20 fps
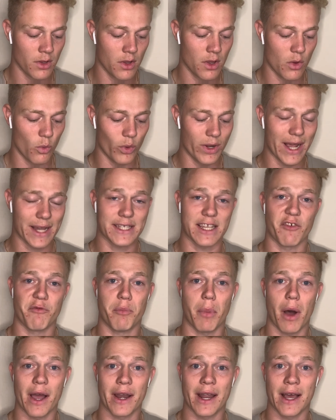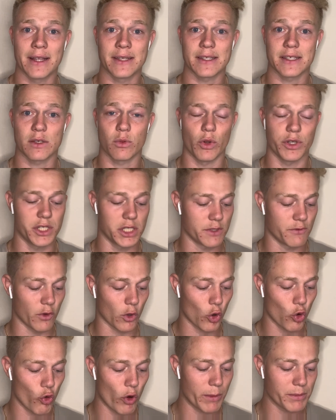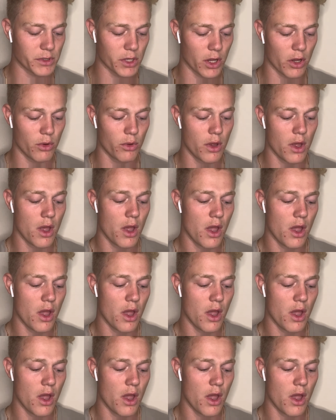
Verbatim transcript: We next have Binance, which is for crypto.